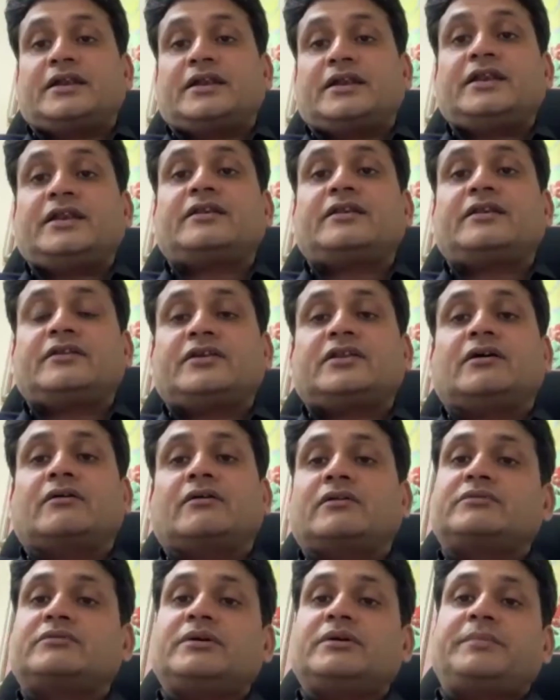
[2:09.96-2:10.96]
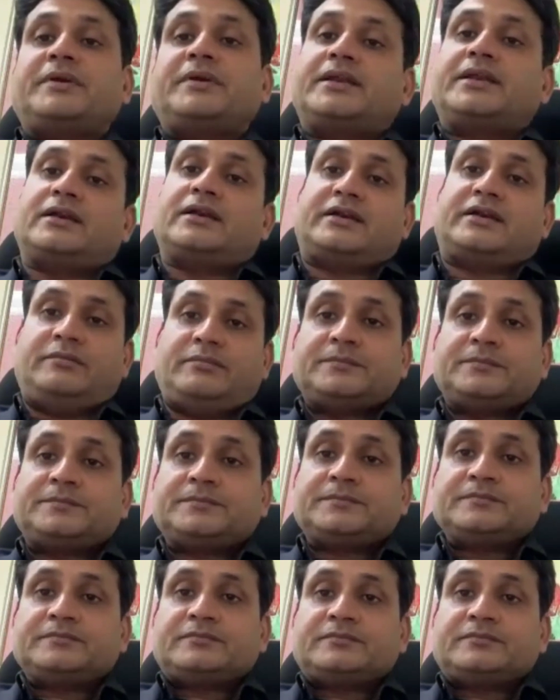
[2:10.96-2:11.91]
kidney disease develop the pedal edema?